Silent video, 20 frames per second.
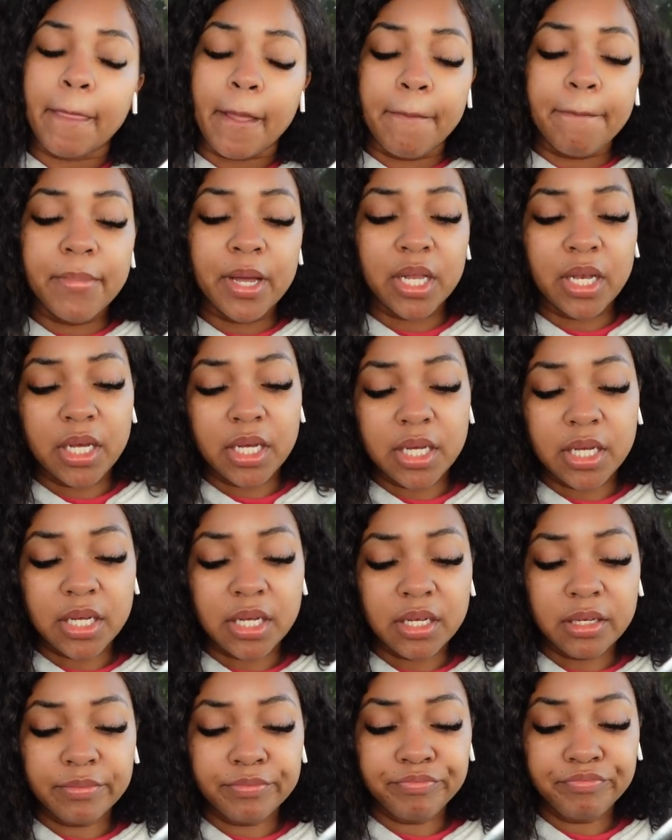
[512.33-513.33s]
But,
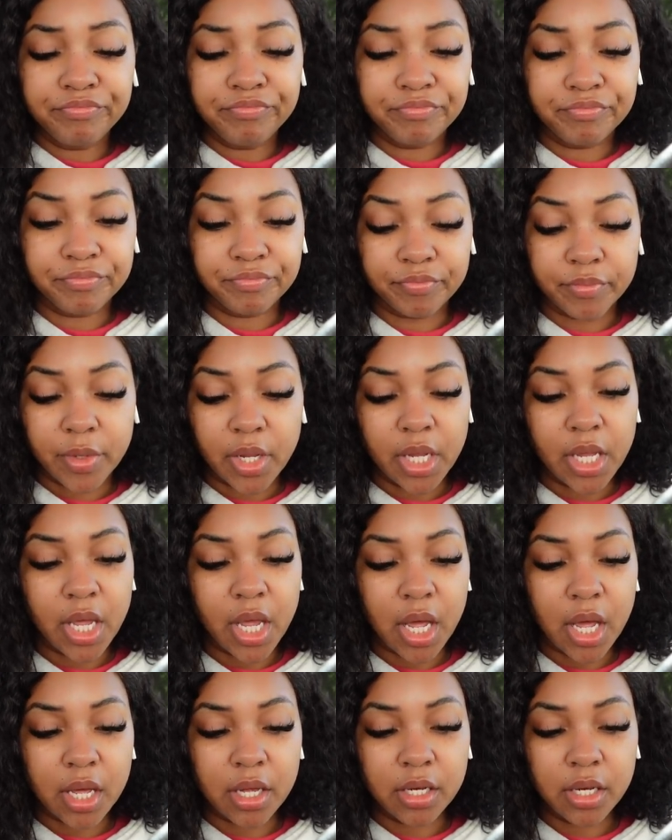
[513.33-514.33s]
um,
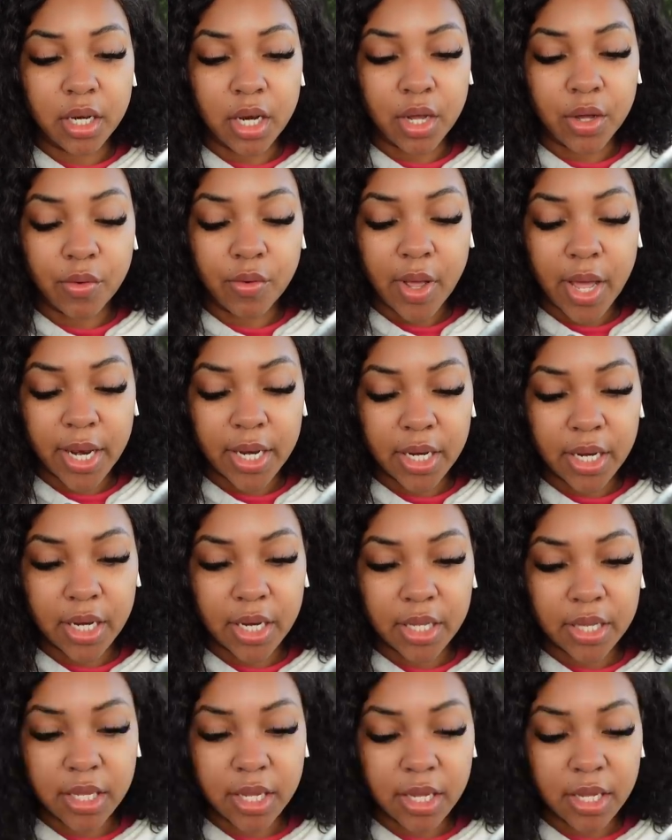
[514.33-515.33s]
yeah, no, I didn't
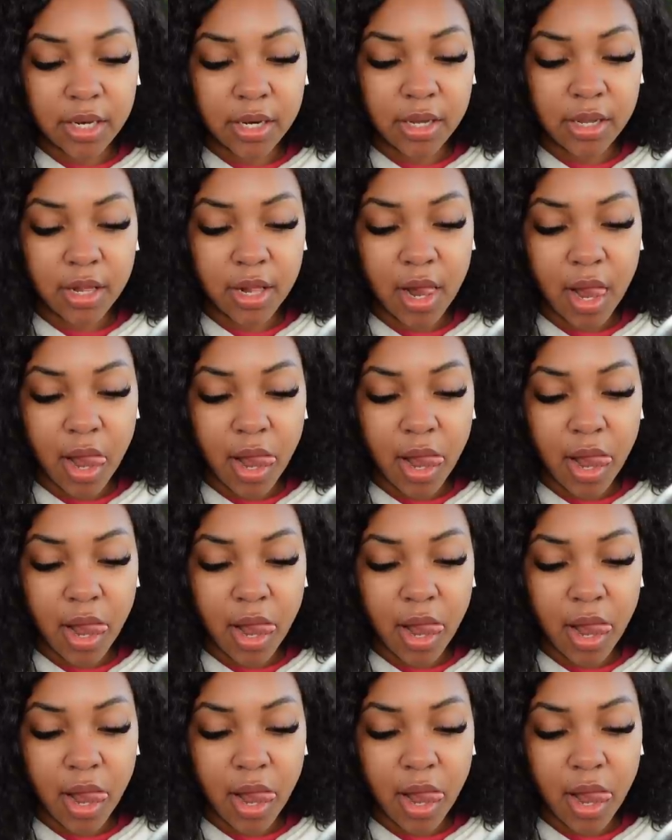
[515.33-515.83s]
need that.